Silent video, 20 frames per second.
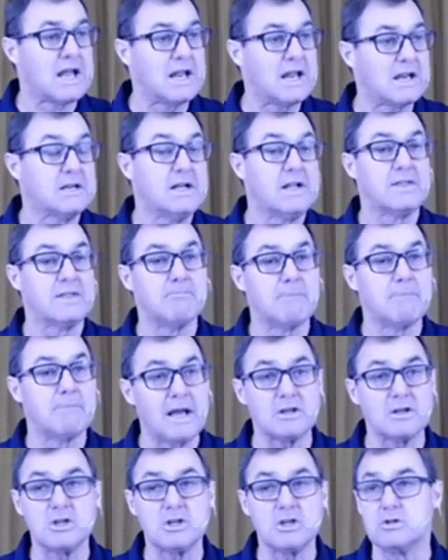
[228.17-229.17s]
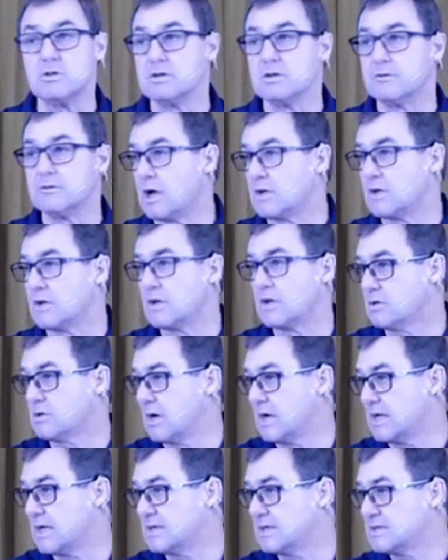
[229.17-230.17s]
the magnitude of God's
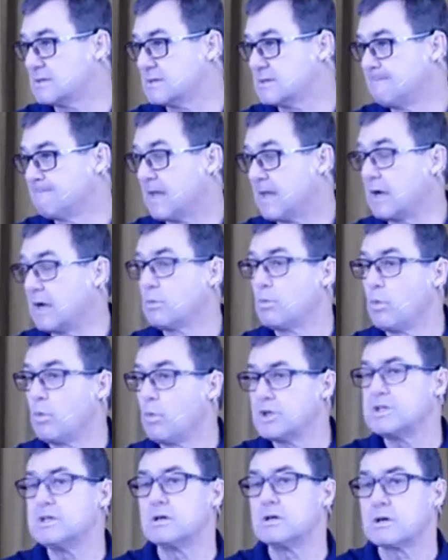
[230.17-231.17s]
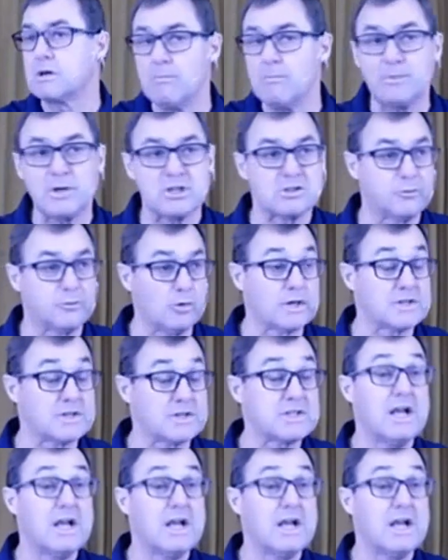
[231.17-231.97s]
grace and what he accomplished for us,